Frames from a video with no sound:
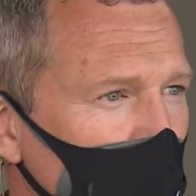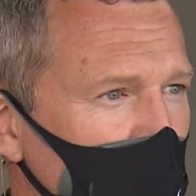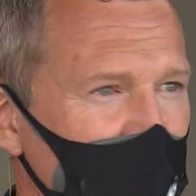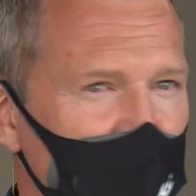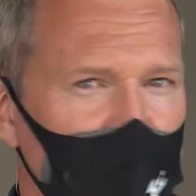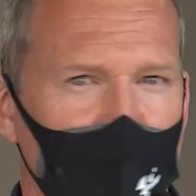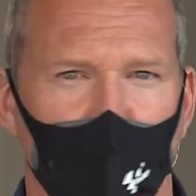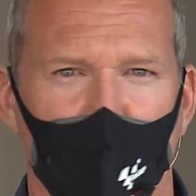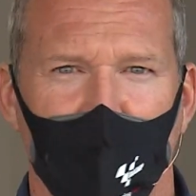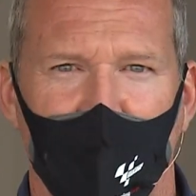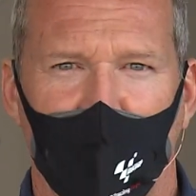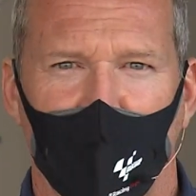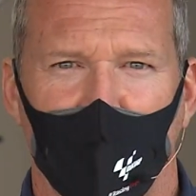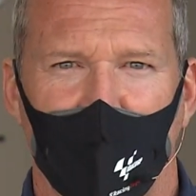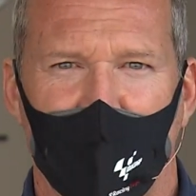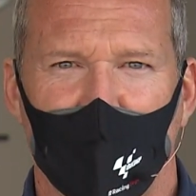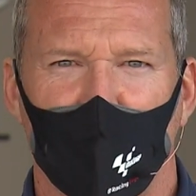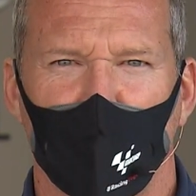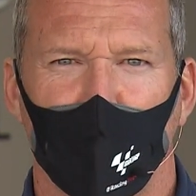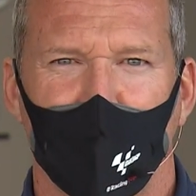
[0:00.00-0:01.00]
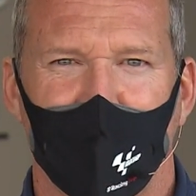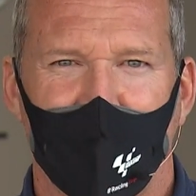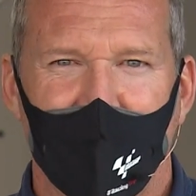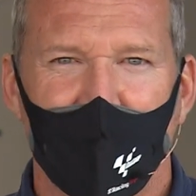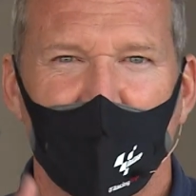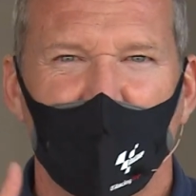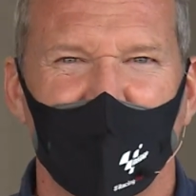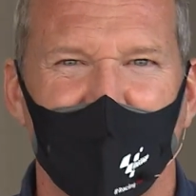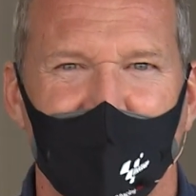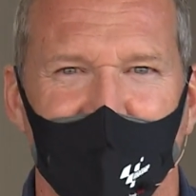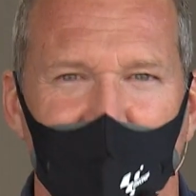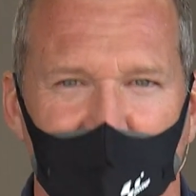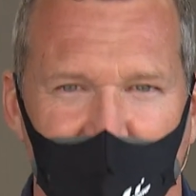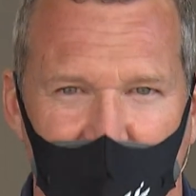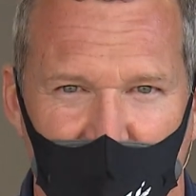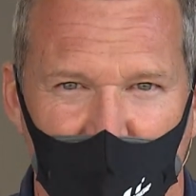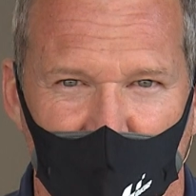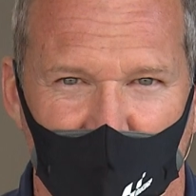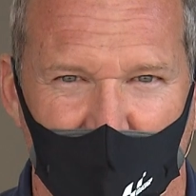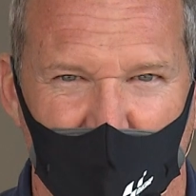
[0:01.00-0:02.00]
the way through that race without
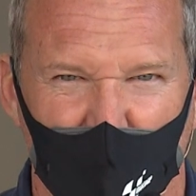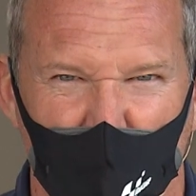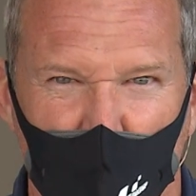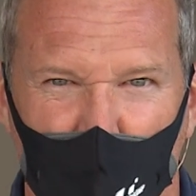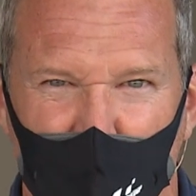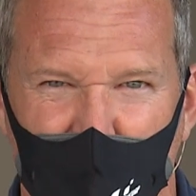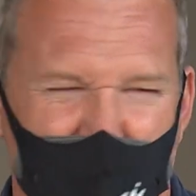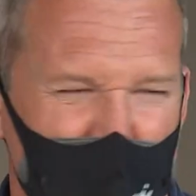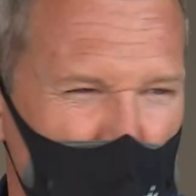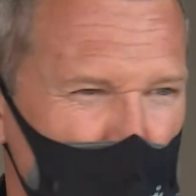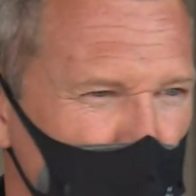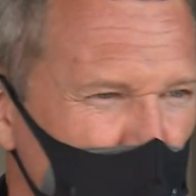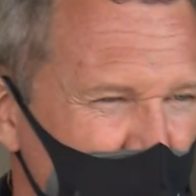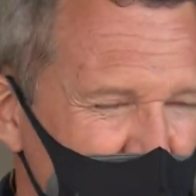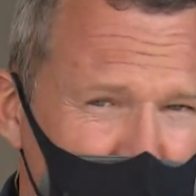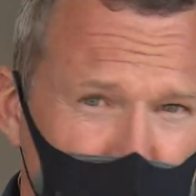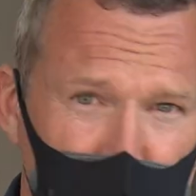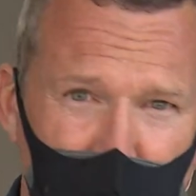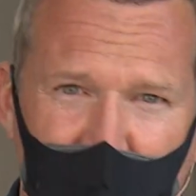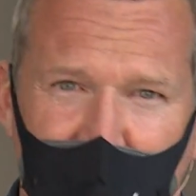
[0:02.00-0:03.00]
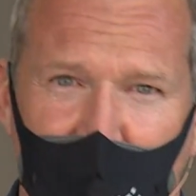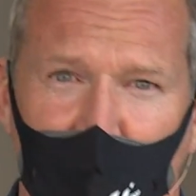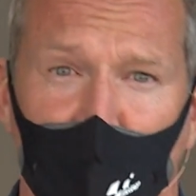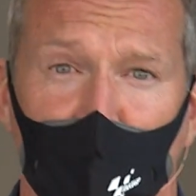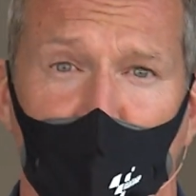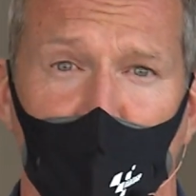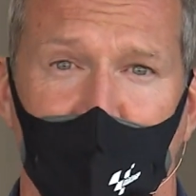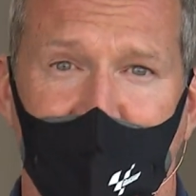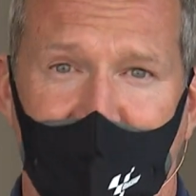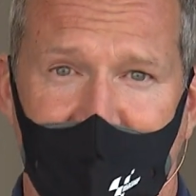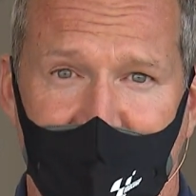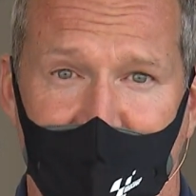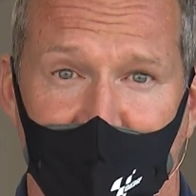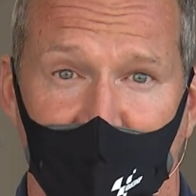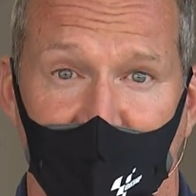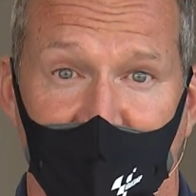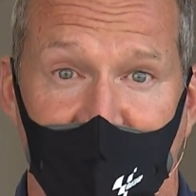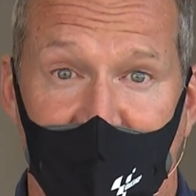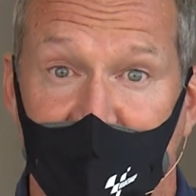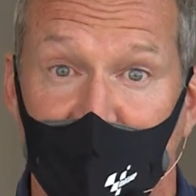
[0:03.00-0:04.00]
detonation, using the best power you can,
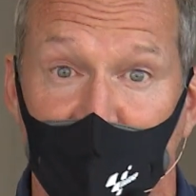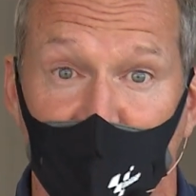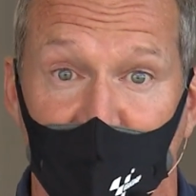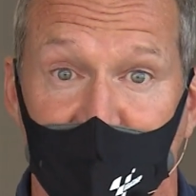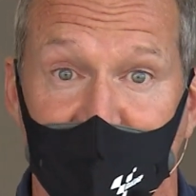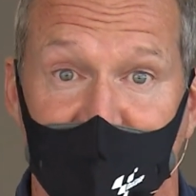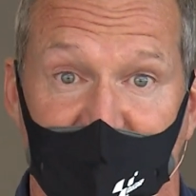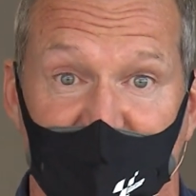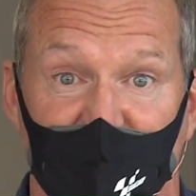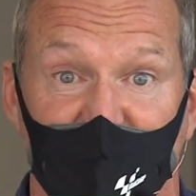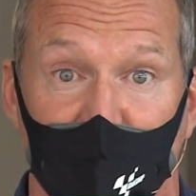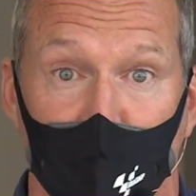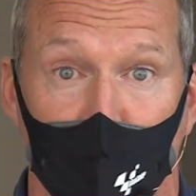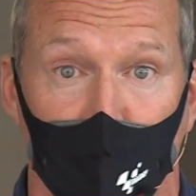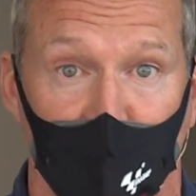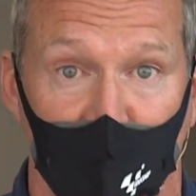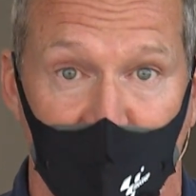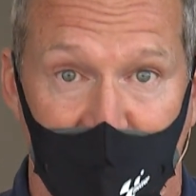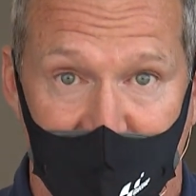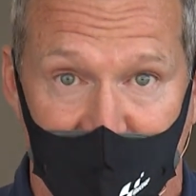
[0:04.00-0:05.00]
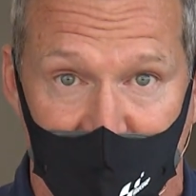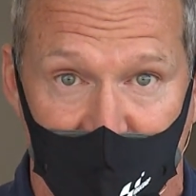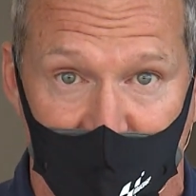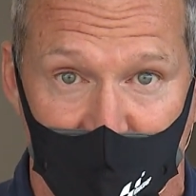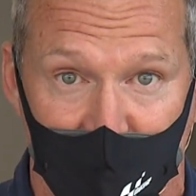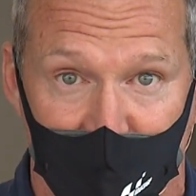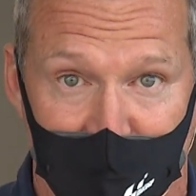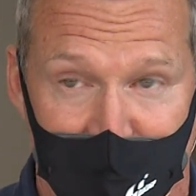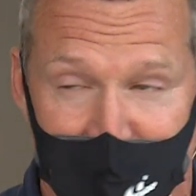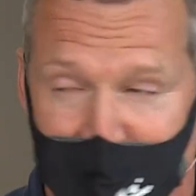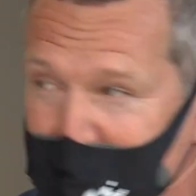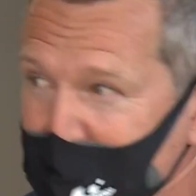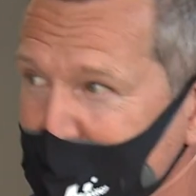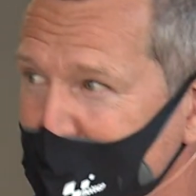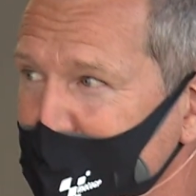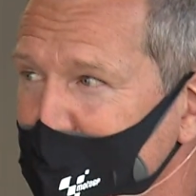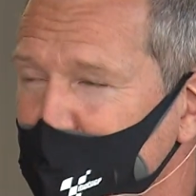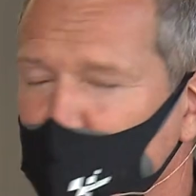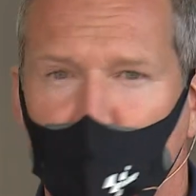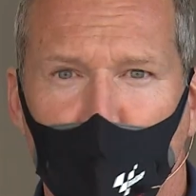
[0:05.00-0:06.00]
and the engine doesn't break,
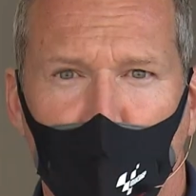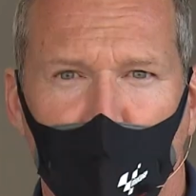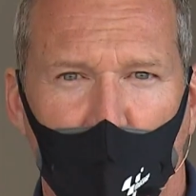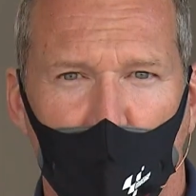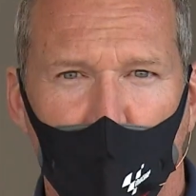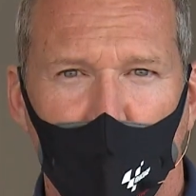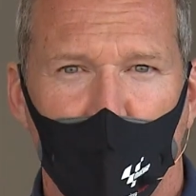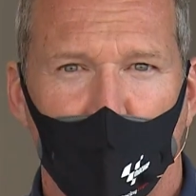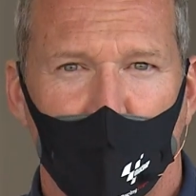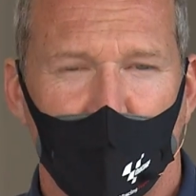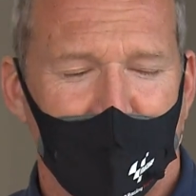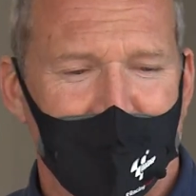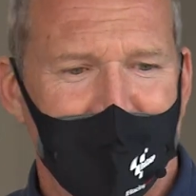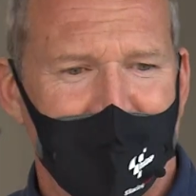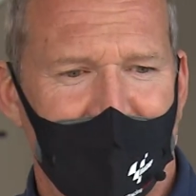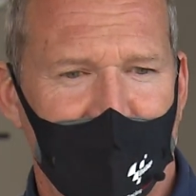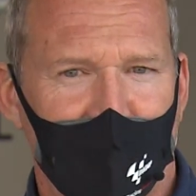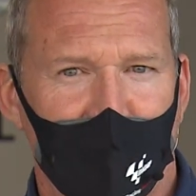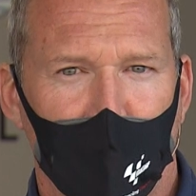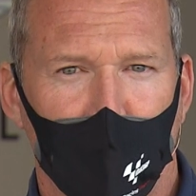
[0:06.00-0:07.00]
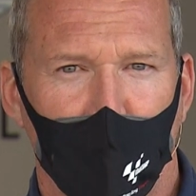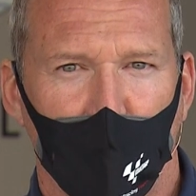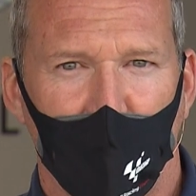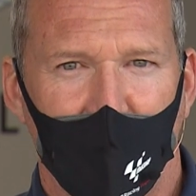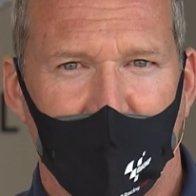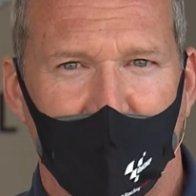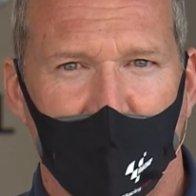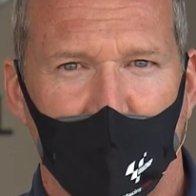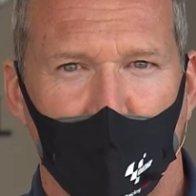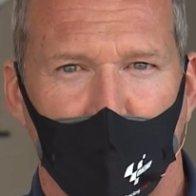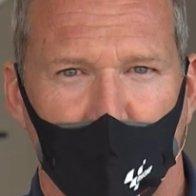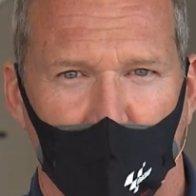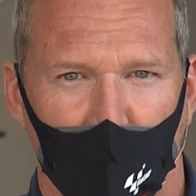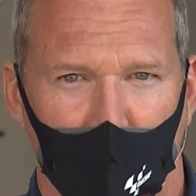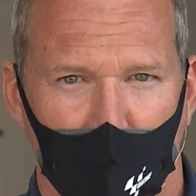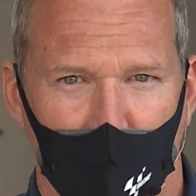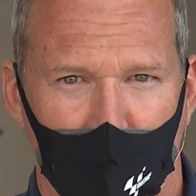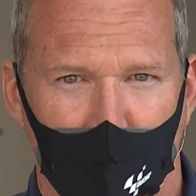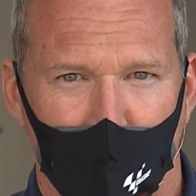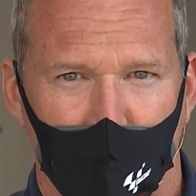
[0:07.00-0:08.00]
you don't have a boiling
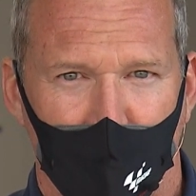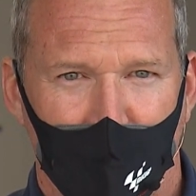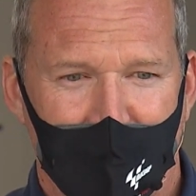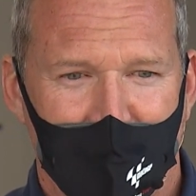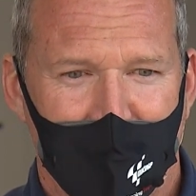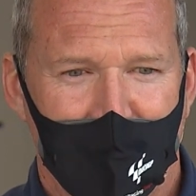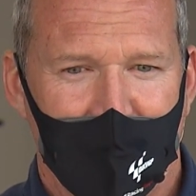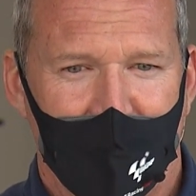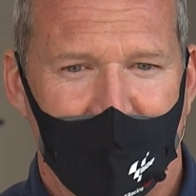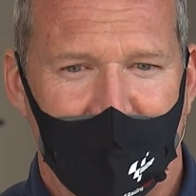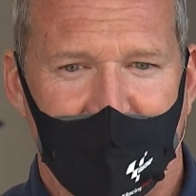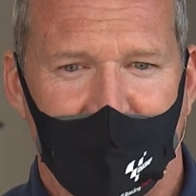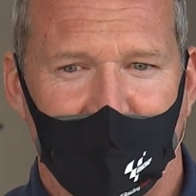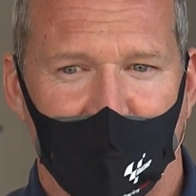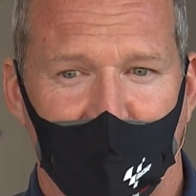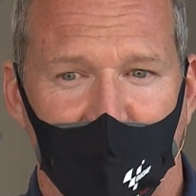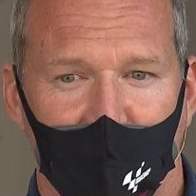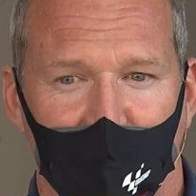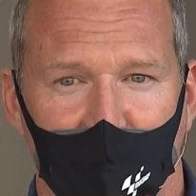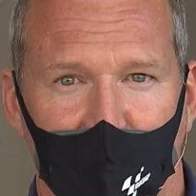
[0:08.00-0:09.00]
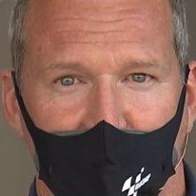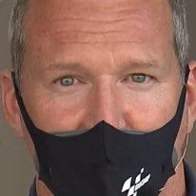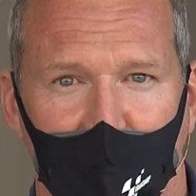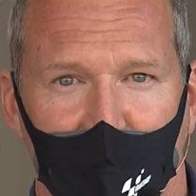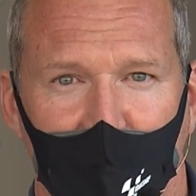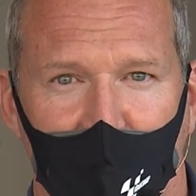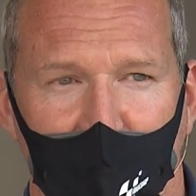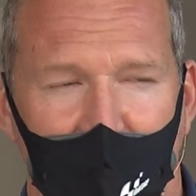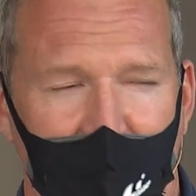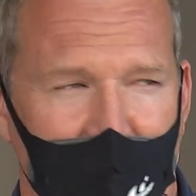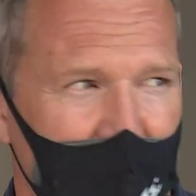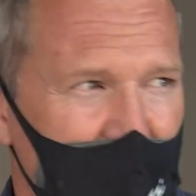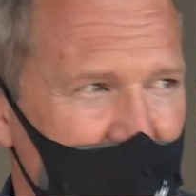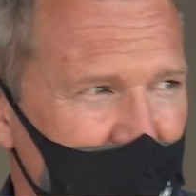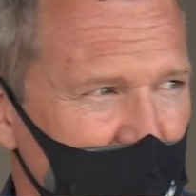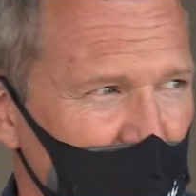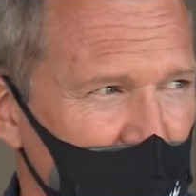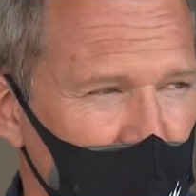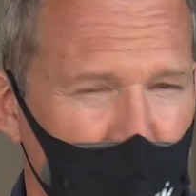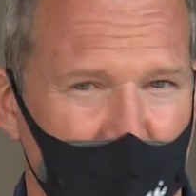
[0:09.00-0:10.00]
problem and a
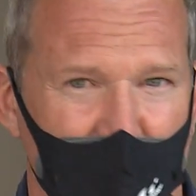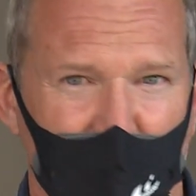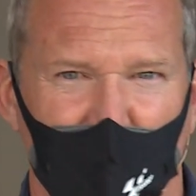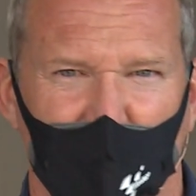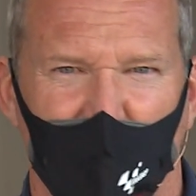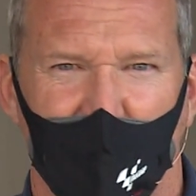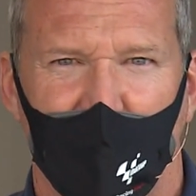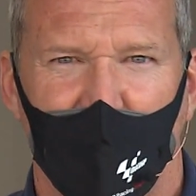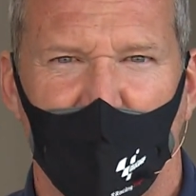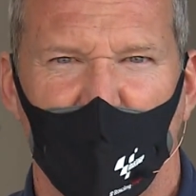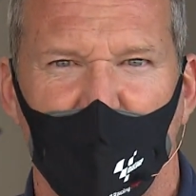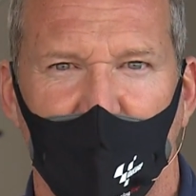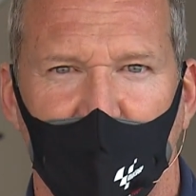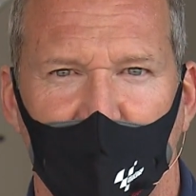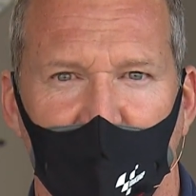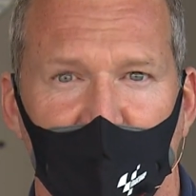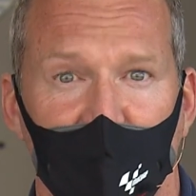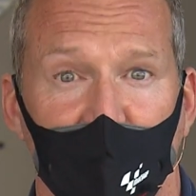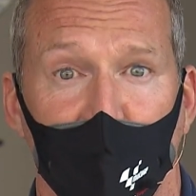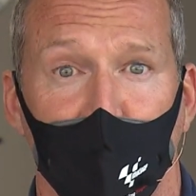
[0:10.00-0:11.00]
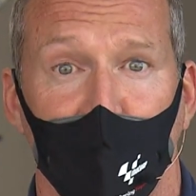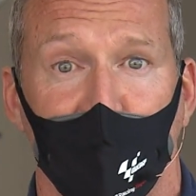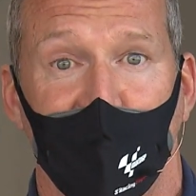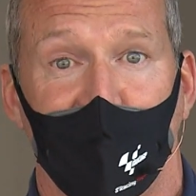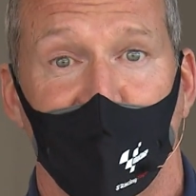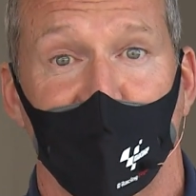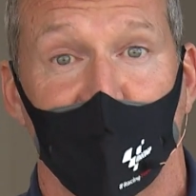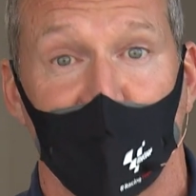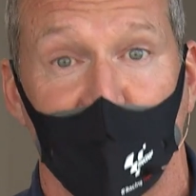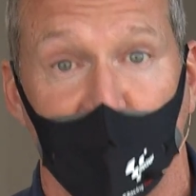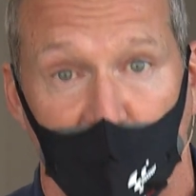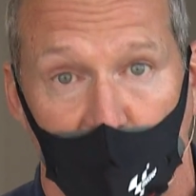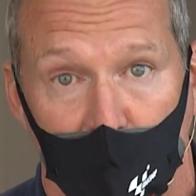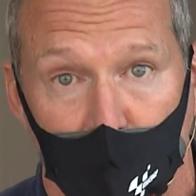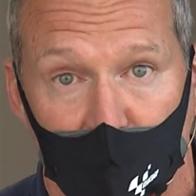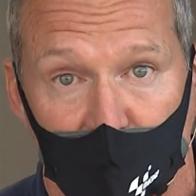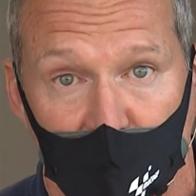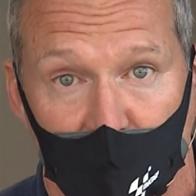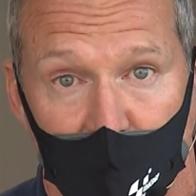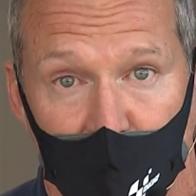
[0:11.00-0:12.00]
lack of pressure to the injectors and the bike
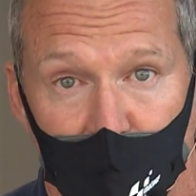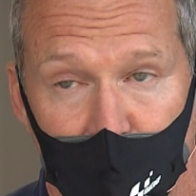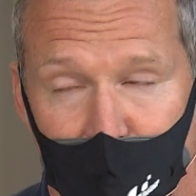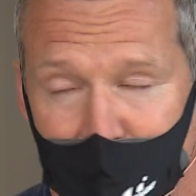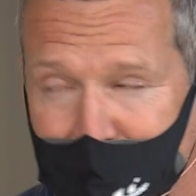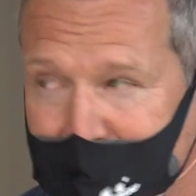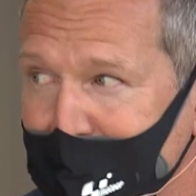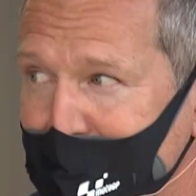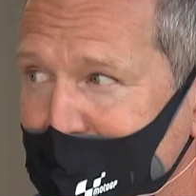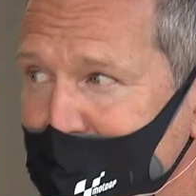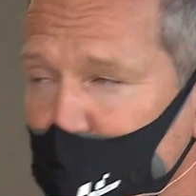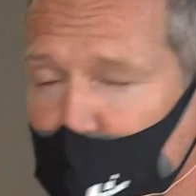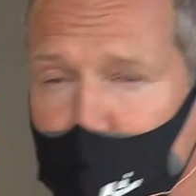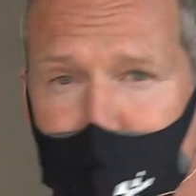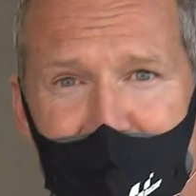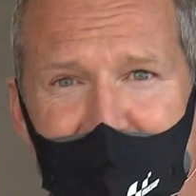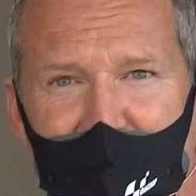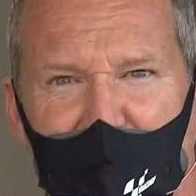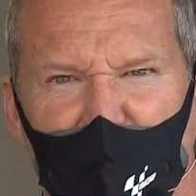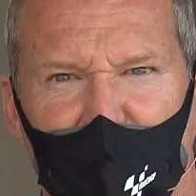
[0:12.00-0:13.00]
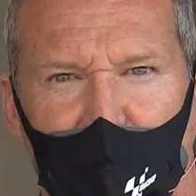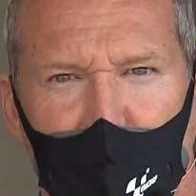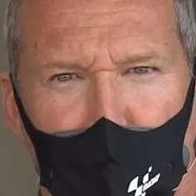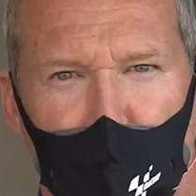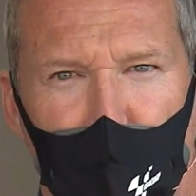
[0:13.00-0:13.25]
stops, you make it to the